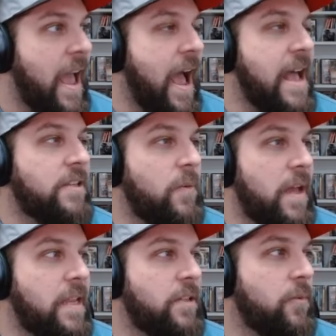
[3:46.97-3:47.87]
as
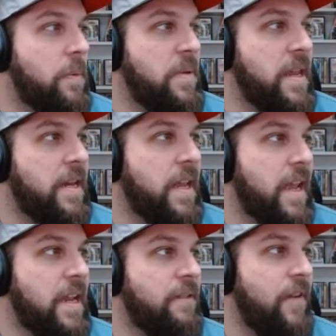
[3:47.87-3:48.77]
well as the repeating
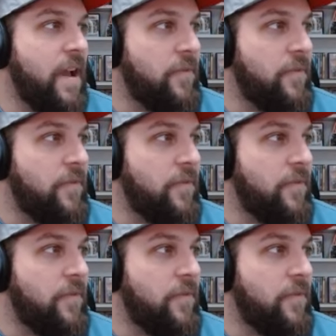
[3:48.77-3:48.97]
85